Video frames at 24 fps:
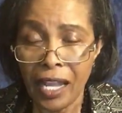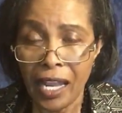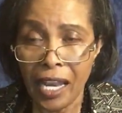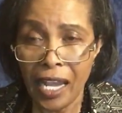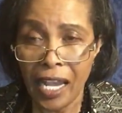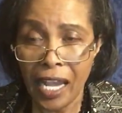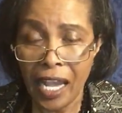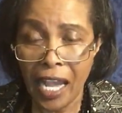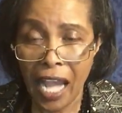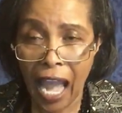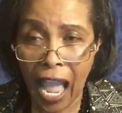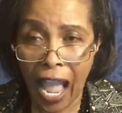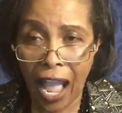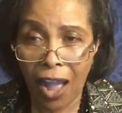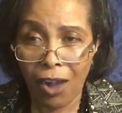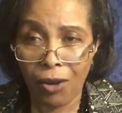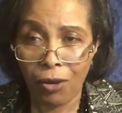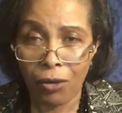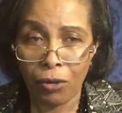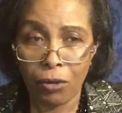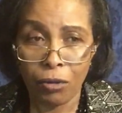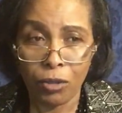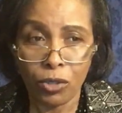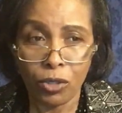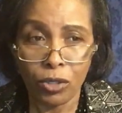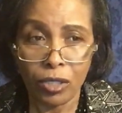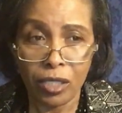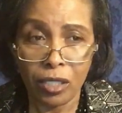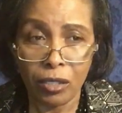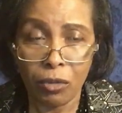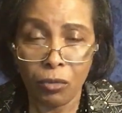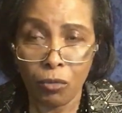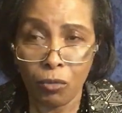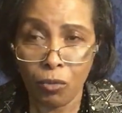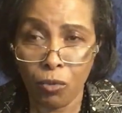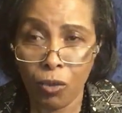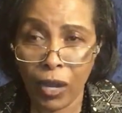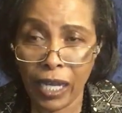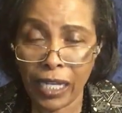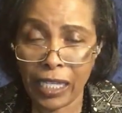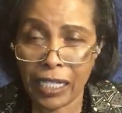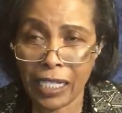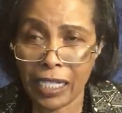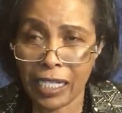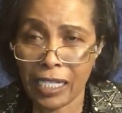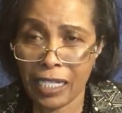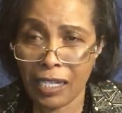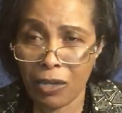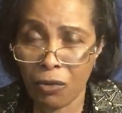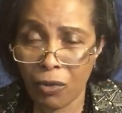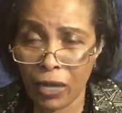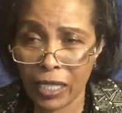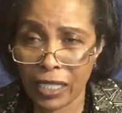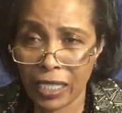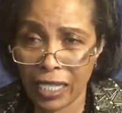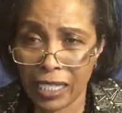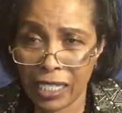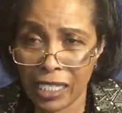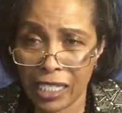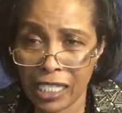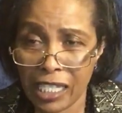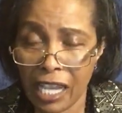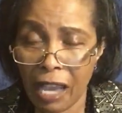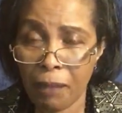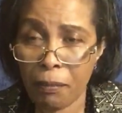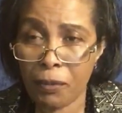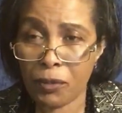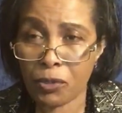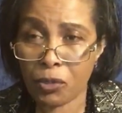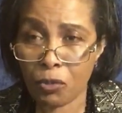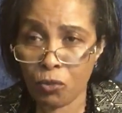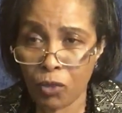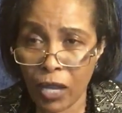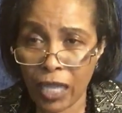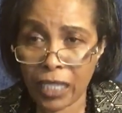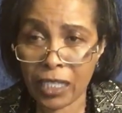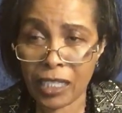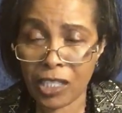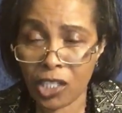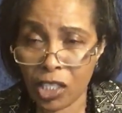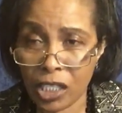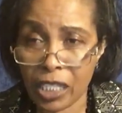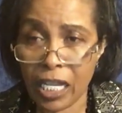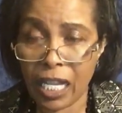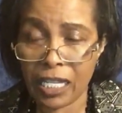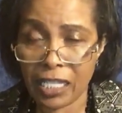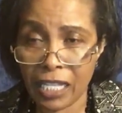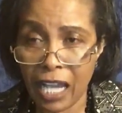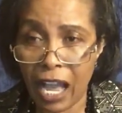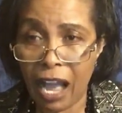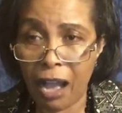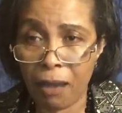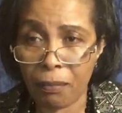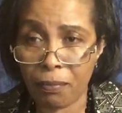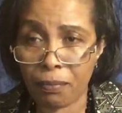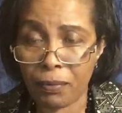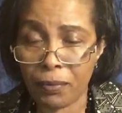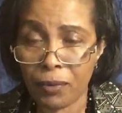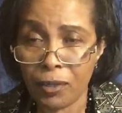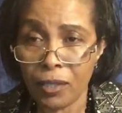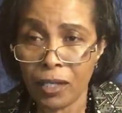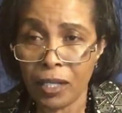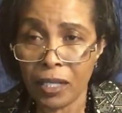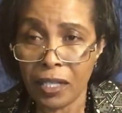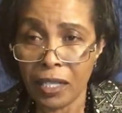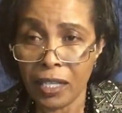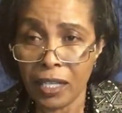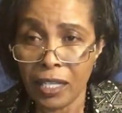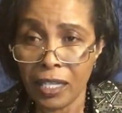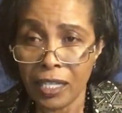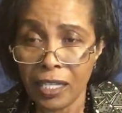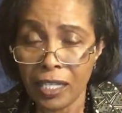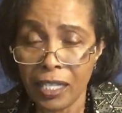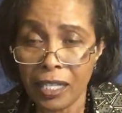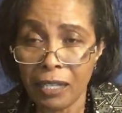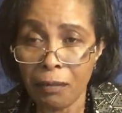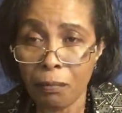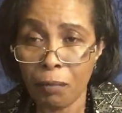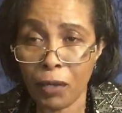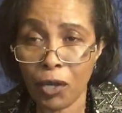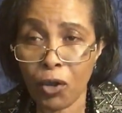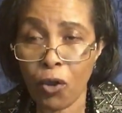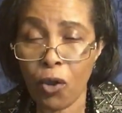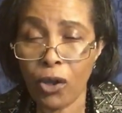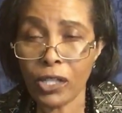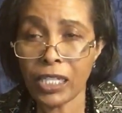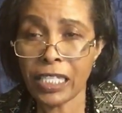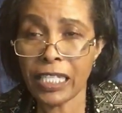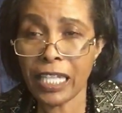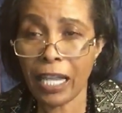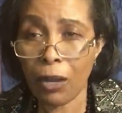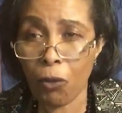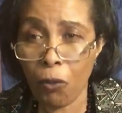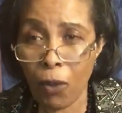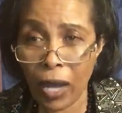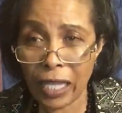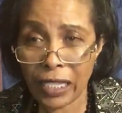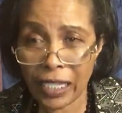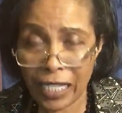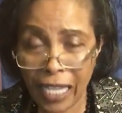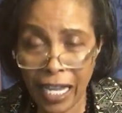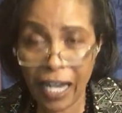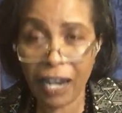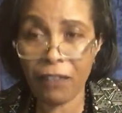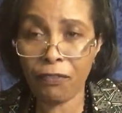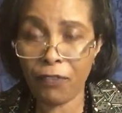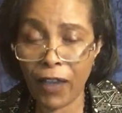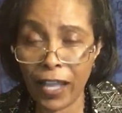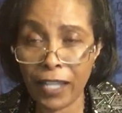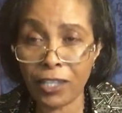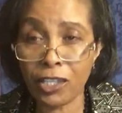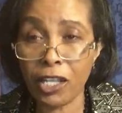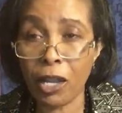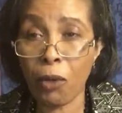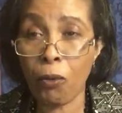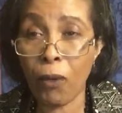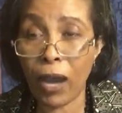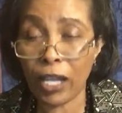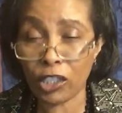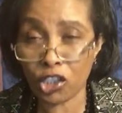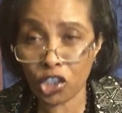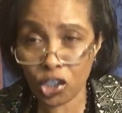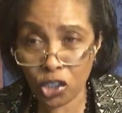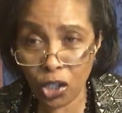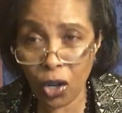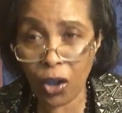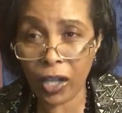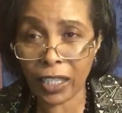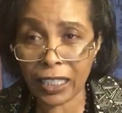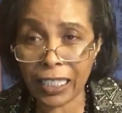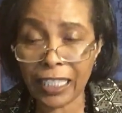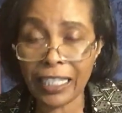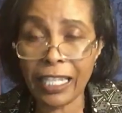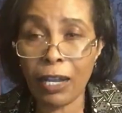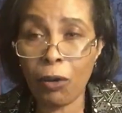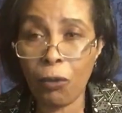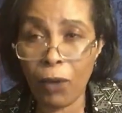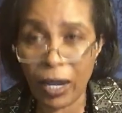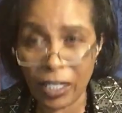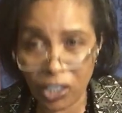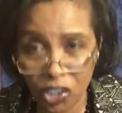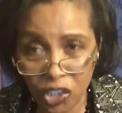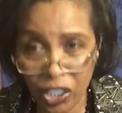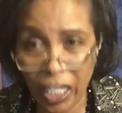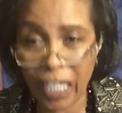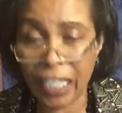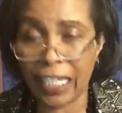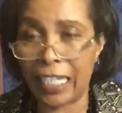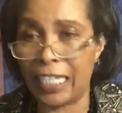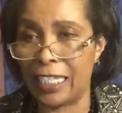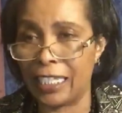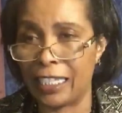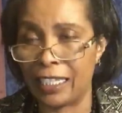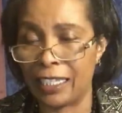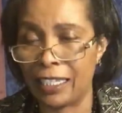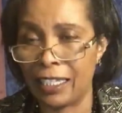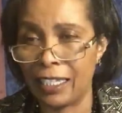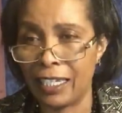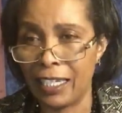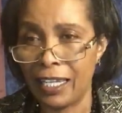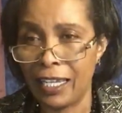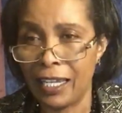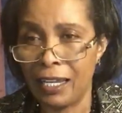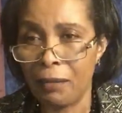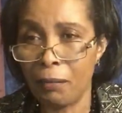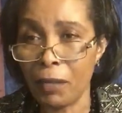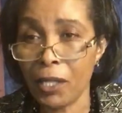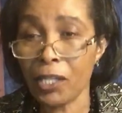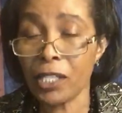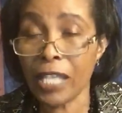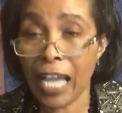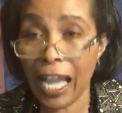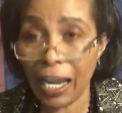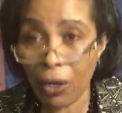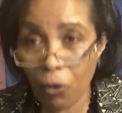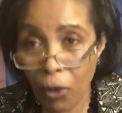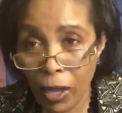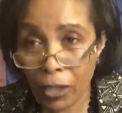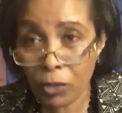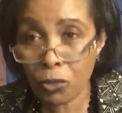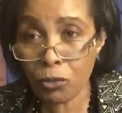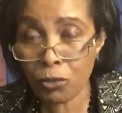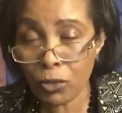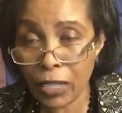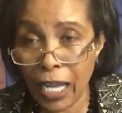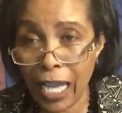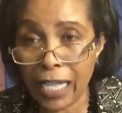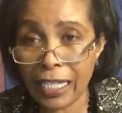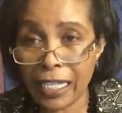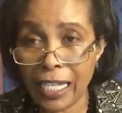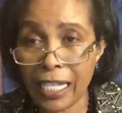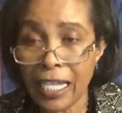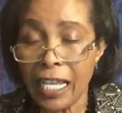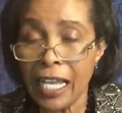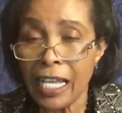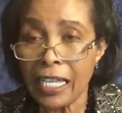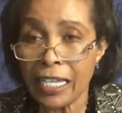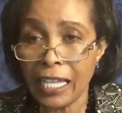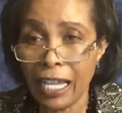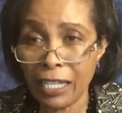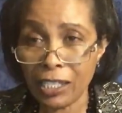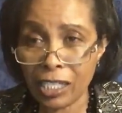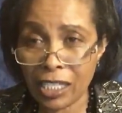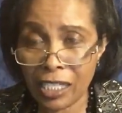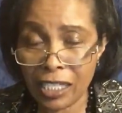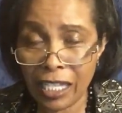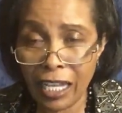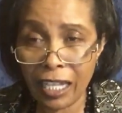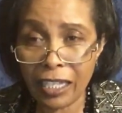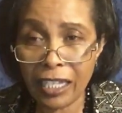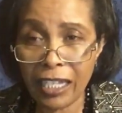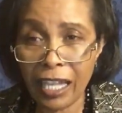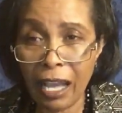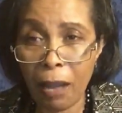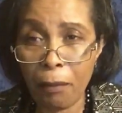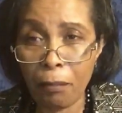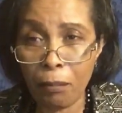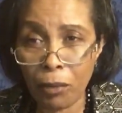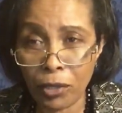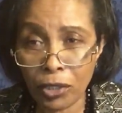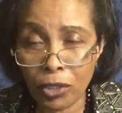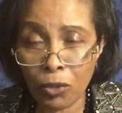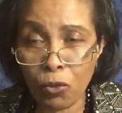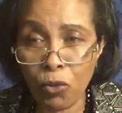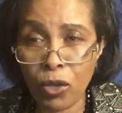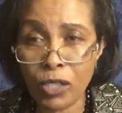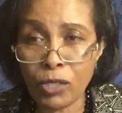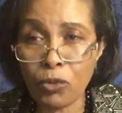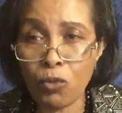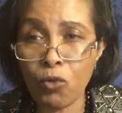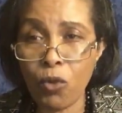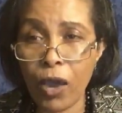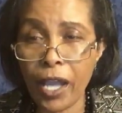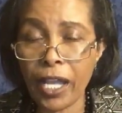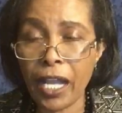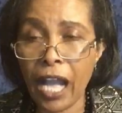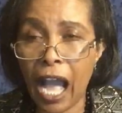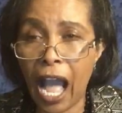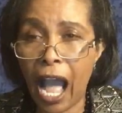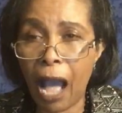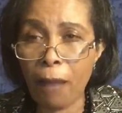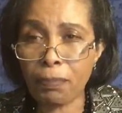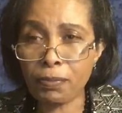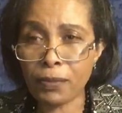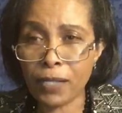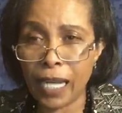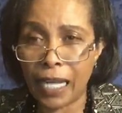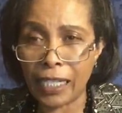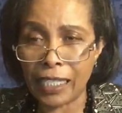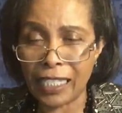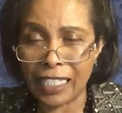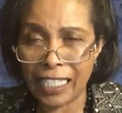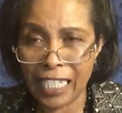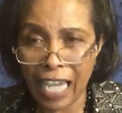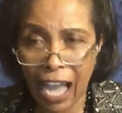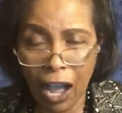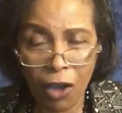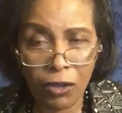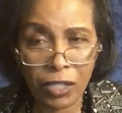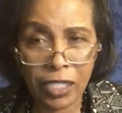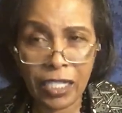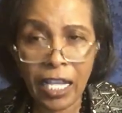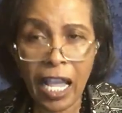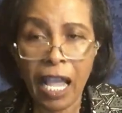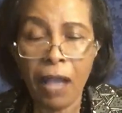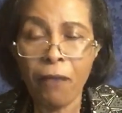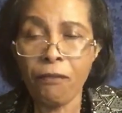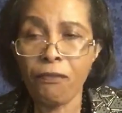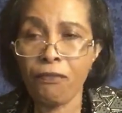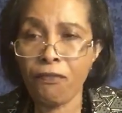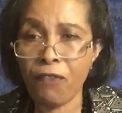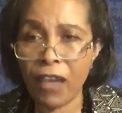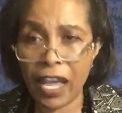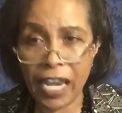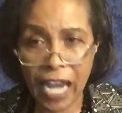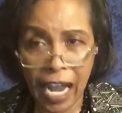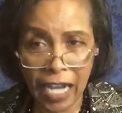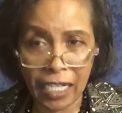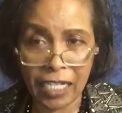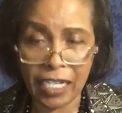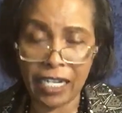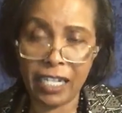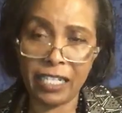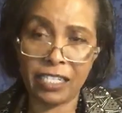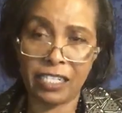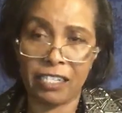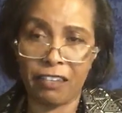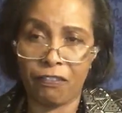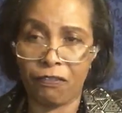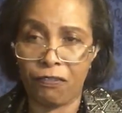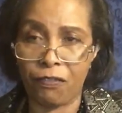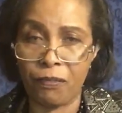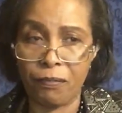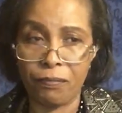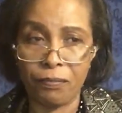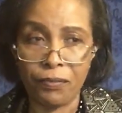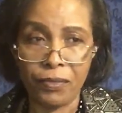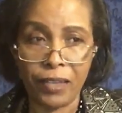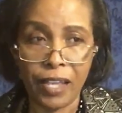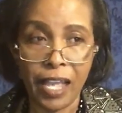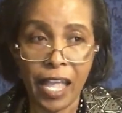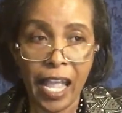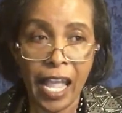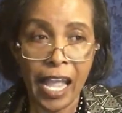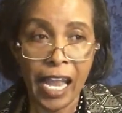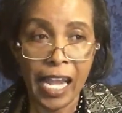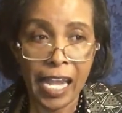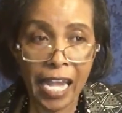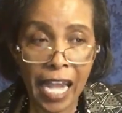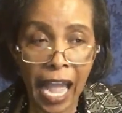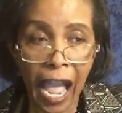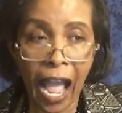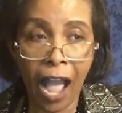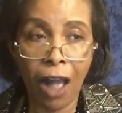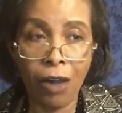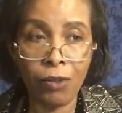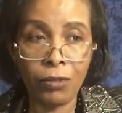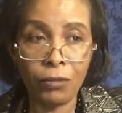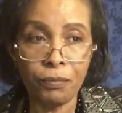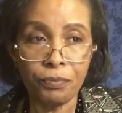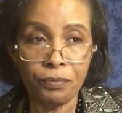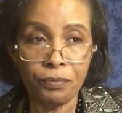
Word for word: Now, when when the disciples woke Jesus up, because they were terrified, they were shocked, they were shaken. They are going to die. They, they, they, their body was going ups and down, very aggressive. Now,